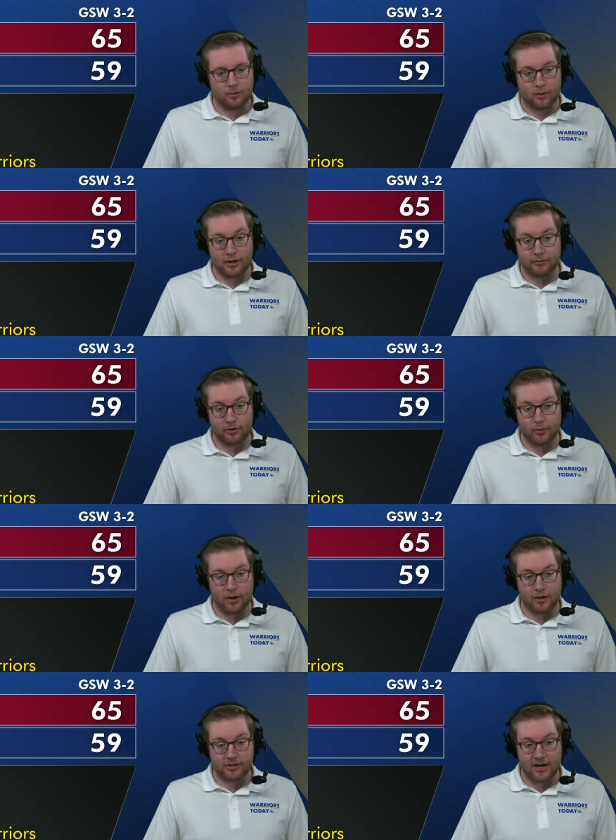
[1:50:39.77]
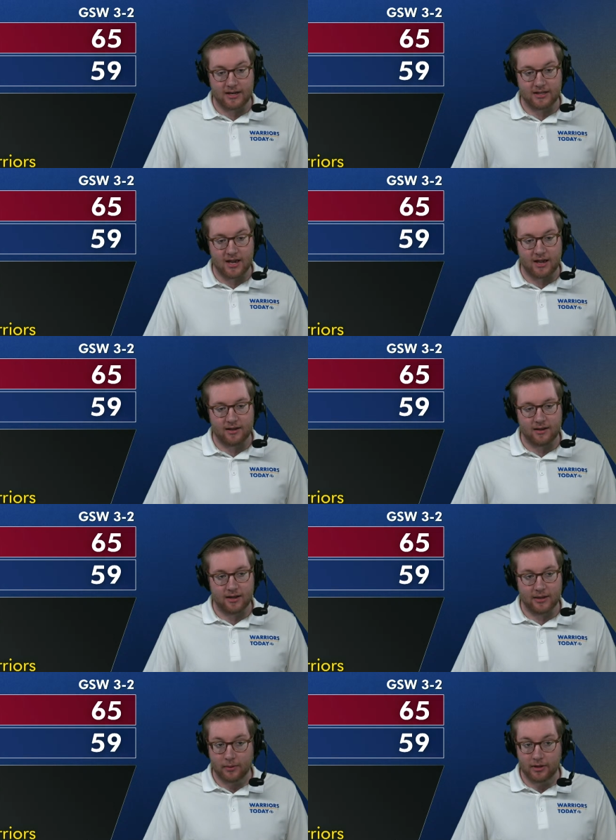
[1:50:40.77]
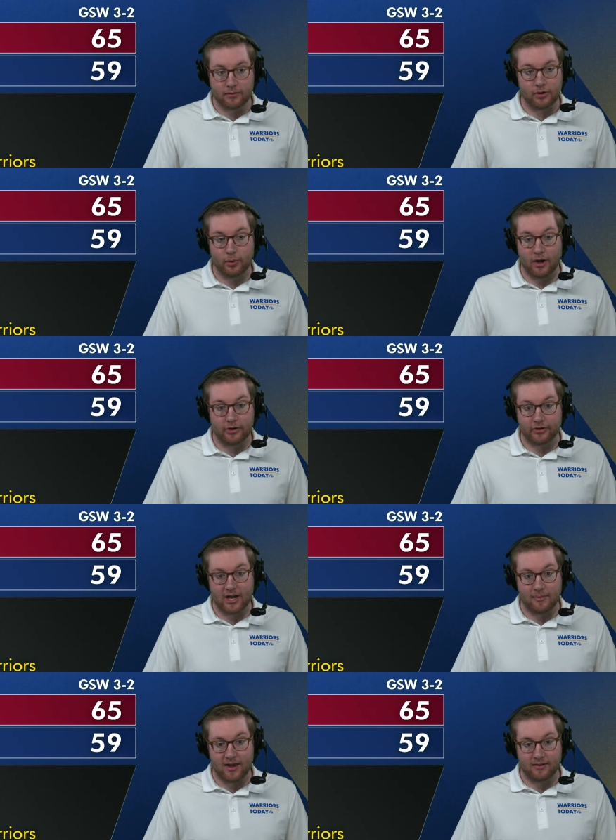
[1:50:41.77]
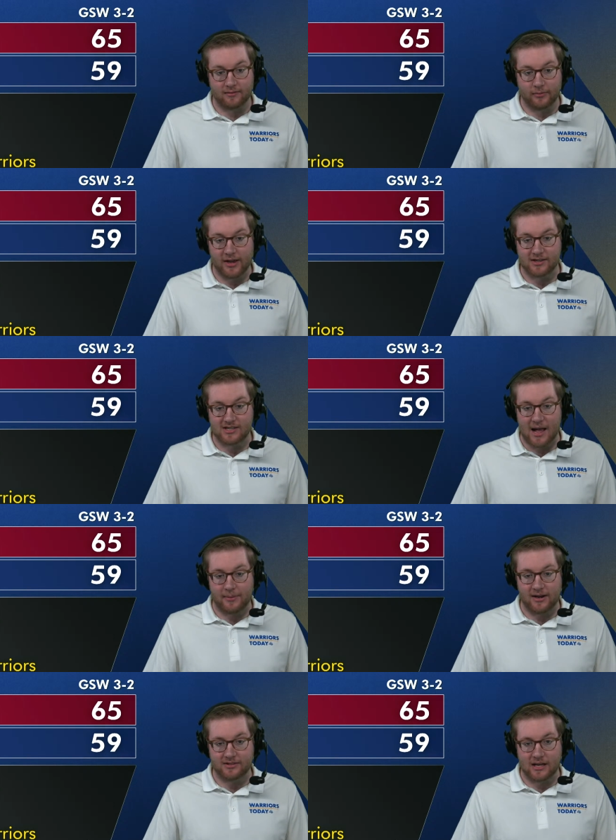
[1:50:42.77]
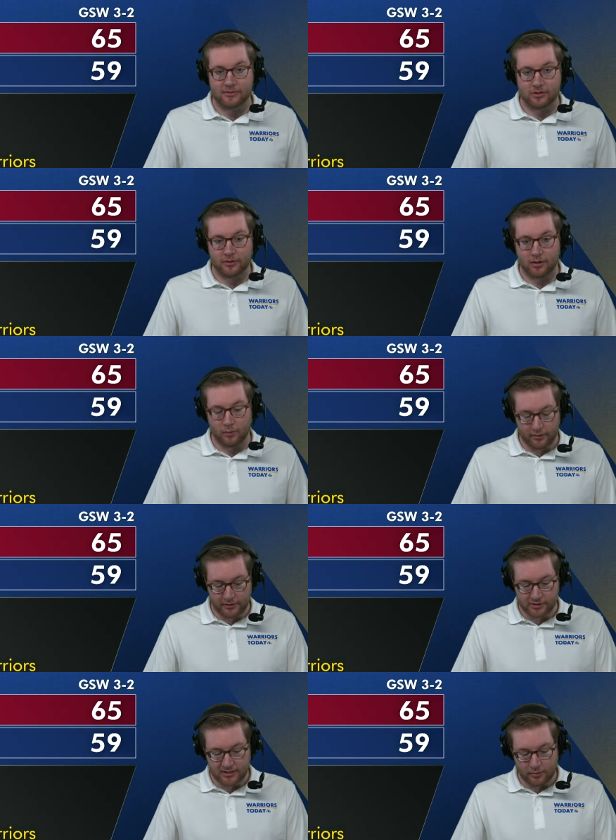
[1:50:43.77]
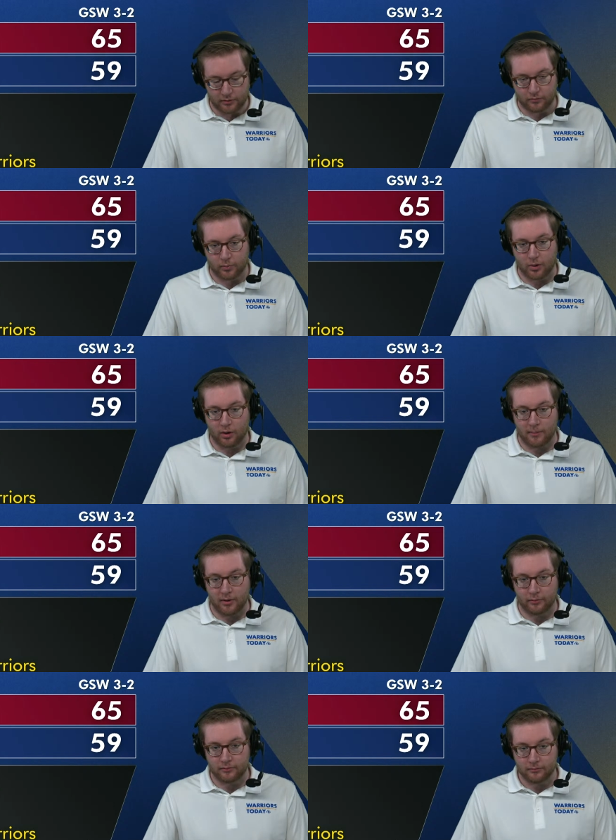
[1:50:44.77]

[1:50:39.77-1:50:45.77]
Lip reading: We're on the road to 90K. And then we're on the road to 100K, man. We ain't stopping anytime soon here at Warriors today. We're going to the moon.